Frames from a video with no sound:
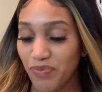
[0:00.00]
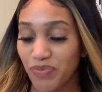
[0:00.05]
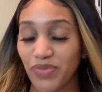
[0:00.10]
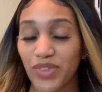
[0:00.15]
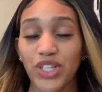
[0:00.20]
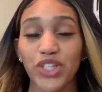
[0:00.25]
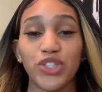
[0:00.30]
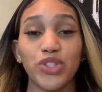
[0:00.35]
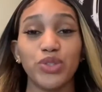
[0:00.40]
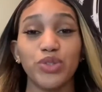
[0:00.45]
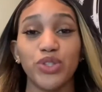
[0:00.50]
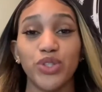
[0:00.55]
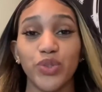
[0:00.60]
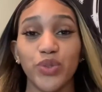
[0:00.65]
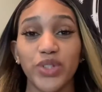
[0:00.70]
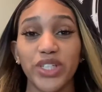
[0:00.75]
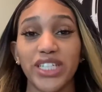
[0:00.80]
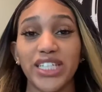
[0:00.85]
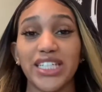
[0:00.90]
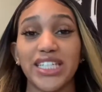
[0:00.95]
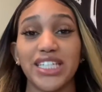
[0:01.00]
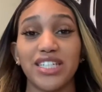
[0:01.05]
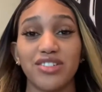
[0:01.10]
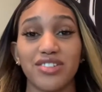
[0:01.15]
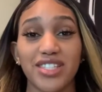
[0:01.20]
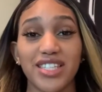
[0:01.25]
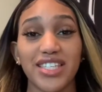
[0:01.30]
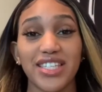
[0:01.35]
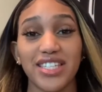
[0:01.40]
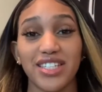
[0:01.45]
You do get
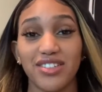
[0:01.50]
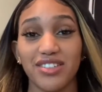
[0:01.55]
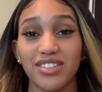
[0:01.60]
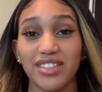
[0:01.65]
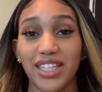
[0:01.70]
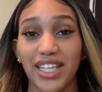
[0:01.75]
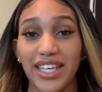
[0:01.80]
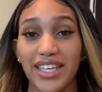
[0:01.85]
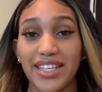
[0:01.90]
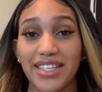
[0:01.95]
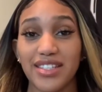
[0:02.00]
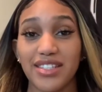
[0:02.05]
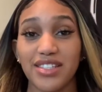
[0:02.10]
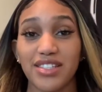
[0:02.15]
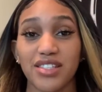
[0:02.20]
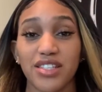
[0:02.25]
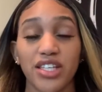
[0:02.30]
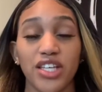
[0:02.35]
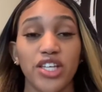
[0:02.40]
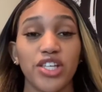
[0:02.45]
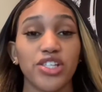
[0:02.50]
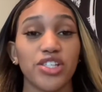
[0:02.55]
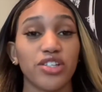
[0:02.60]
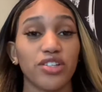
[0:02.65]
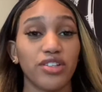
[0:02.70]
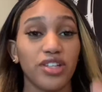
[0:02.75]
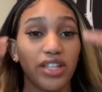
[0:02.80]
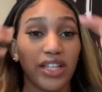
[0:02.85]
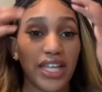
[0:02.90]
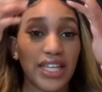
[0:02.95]
ear-to-ear lace, so the
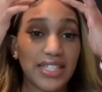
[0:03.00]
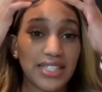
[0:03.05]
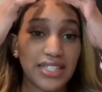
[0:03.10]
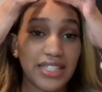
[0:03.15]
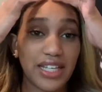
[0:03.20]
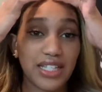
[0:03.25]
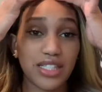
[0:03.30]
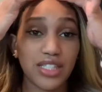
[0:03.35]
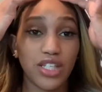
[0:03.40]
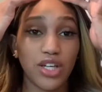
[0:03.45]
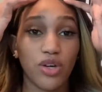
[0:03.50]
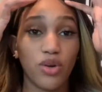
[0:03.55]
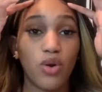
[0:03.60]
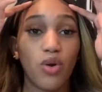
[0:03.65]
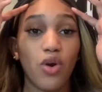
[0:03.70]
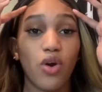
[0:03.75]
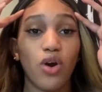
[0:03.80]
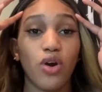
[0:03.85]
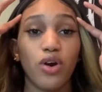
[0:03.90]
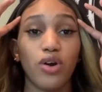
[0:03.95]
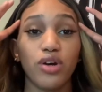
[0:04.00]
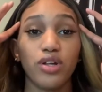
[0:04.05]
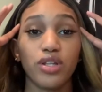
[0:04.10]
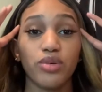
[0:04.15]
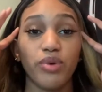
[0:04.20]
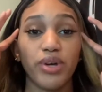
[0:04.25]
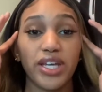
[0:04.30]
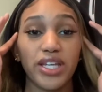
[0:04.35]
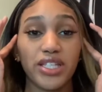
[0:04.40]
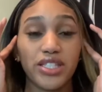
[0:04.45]
lace does go all the
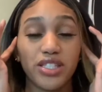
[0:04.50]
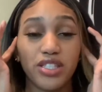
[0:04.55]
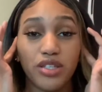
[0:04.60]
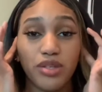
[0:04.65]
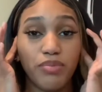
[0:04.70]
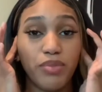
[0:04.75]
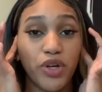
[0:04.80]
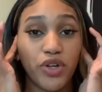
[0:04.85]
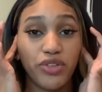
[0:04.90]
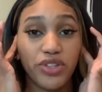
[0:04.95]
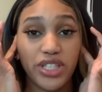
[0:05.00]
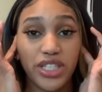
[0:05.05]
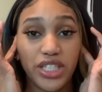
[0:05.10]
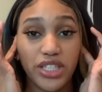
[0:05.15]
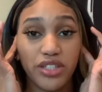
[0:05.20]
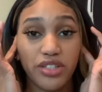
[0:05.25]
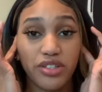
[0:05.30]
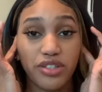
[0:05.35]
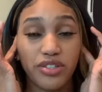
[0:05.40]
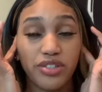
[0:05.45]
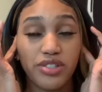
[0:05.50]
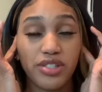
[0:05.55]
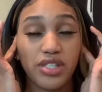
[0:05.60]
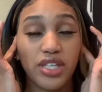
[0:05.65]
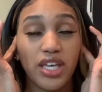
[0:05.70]
way to both ears,